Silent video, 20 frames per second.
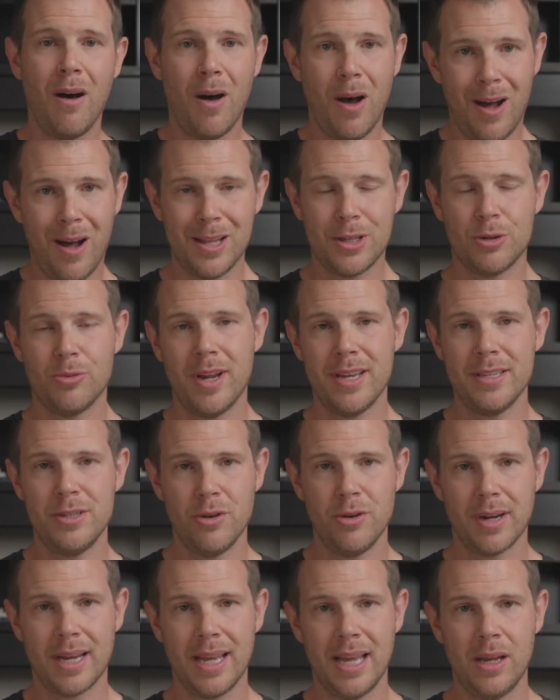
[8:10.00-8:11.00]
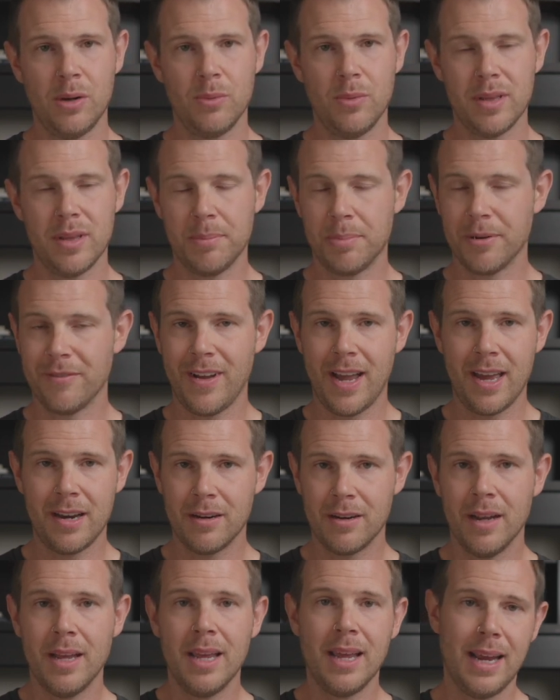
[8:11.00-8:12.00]
authorize your account with the
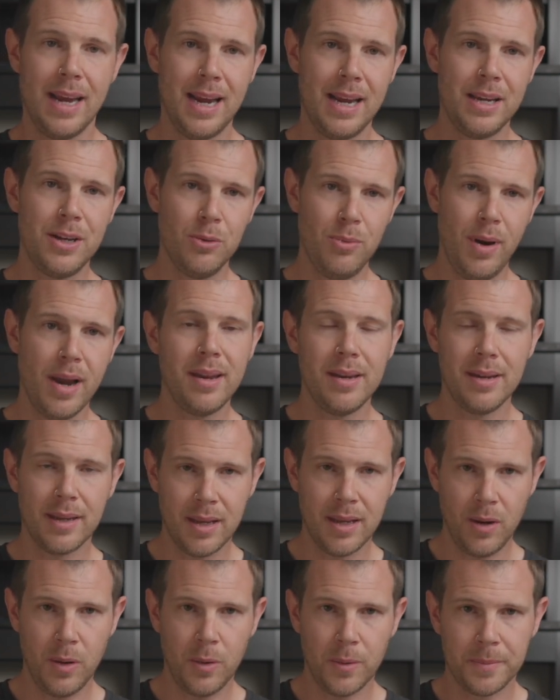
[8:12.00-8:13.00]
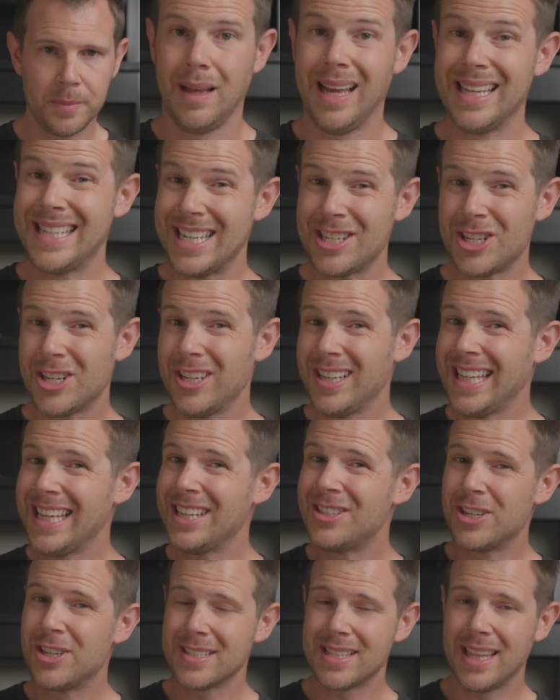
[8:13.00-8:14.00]
provider, and you're ready to go.
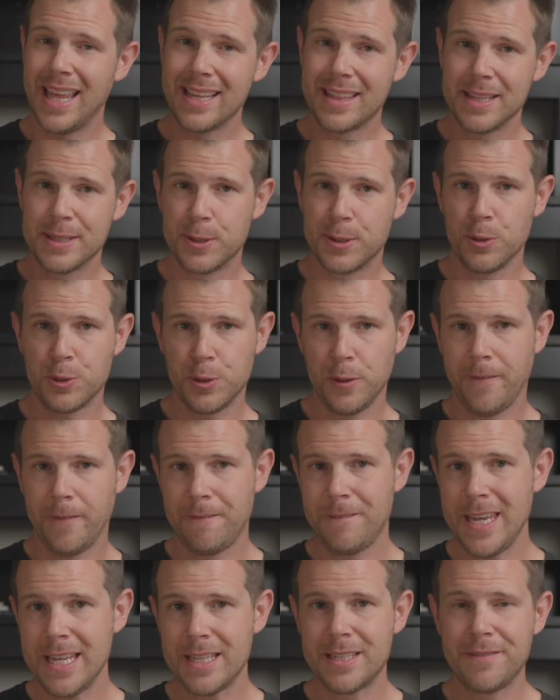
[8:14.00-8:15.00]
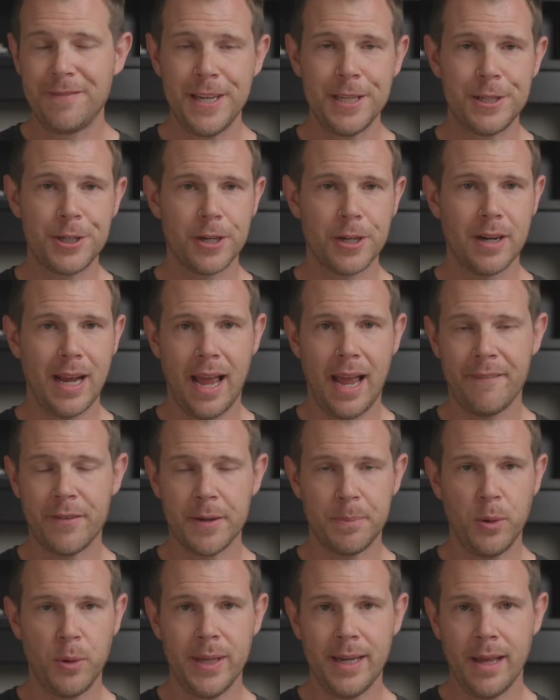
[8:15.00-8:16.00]
Additionally, just like the social feeds feature, I have
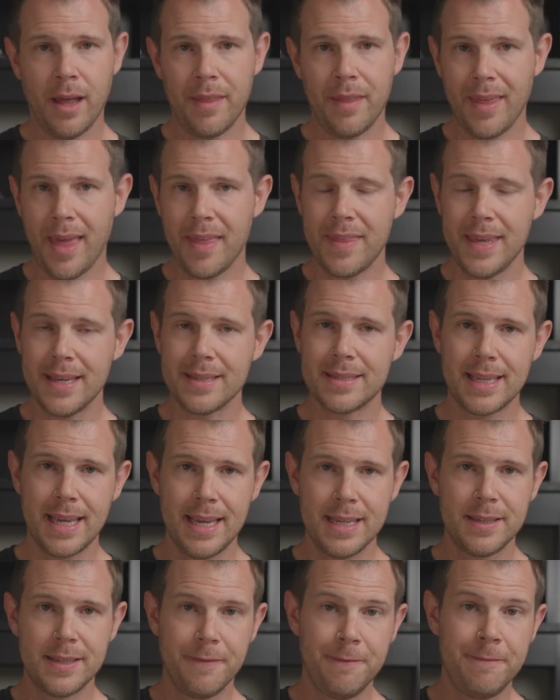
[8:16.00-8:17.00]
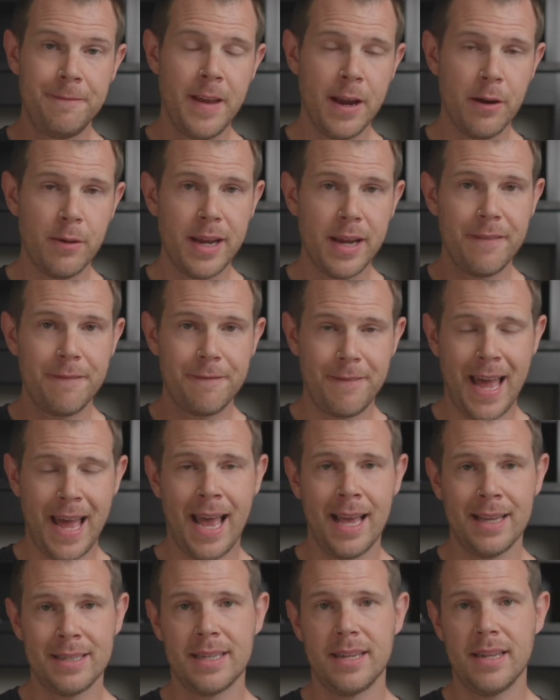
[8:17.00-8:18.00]
to point out that this is very
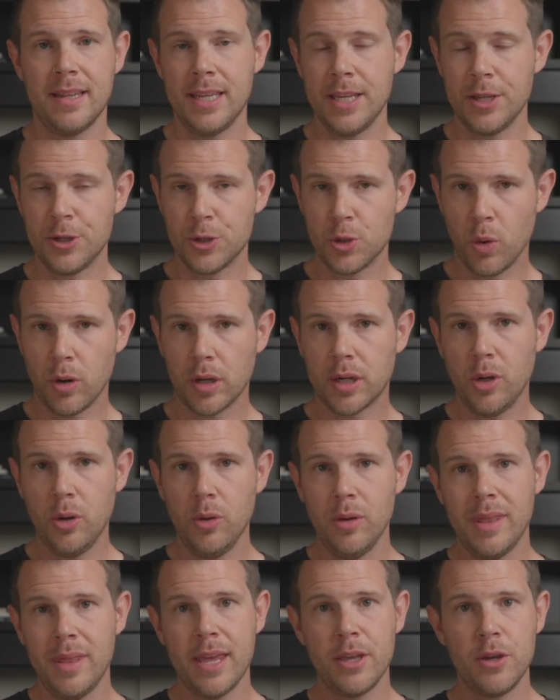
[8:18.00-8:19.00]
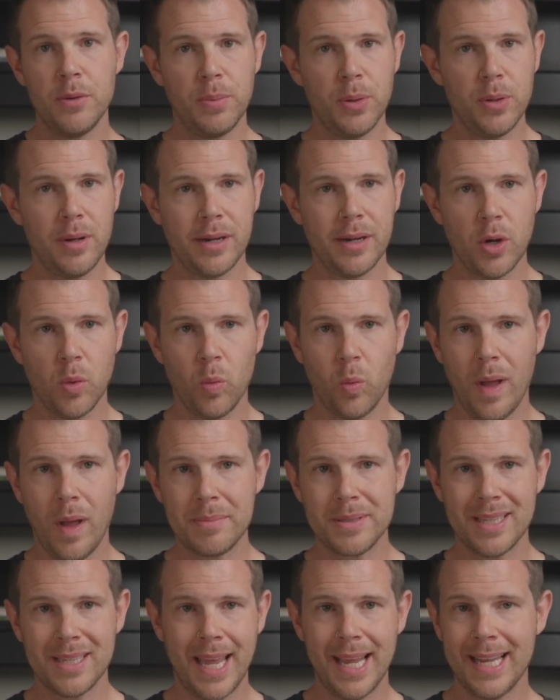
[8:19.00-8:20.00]
fast. The short code that you put on your
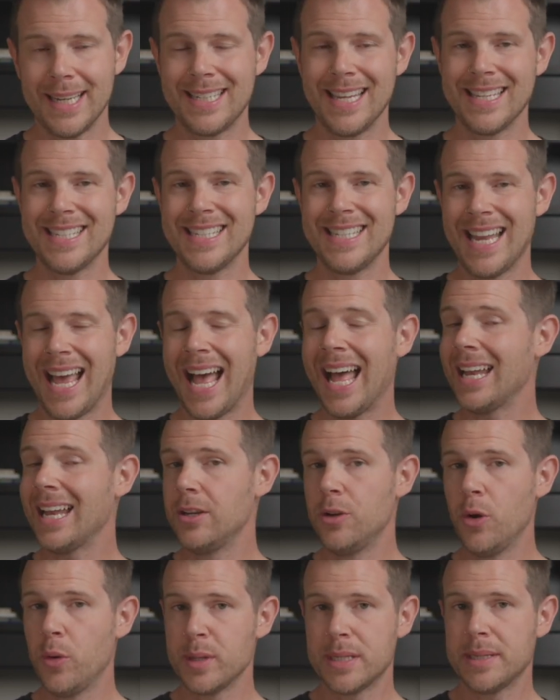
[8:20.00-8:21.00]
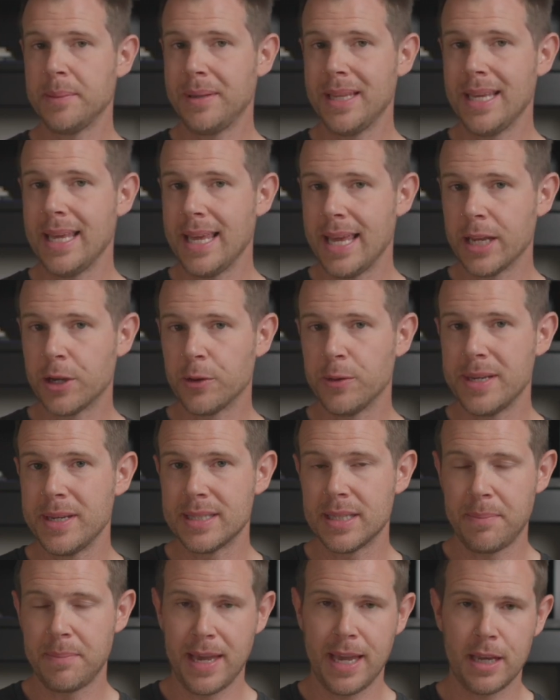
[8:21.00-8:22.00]
website does not noticeably increase
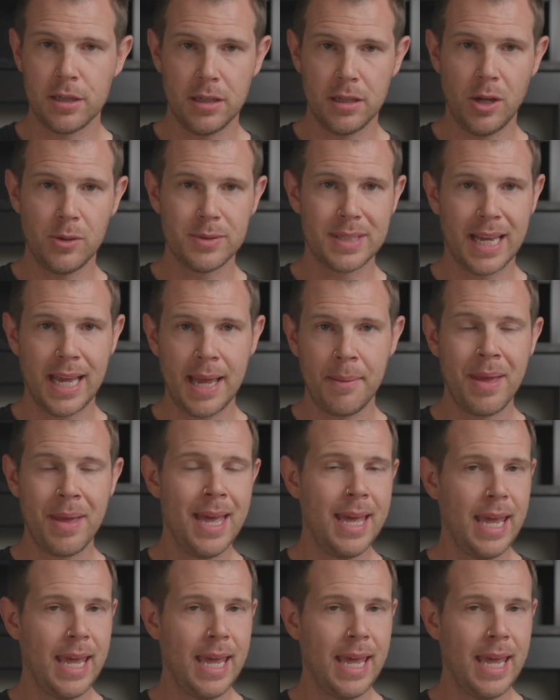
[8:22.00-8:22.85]
the page load time.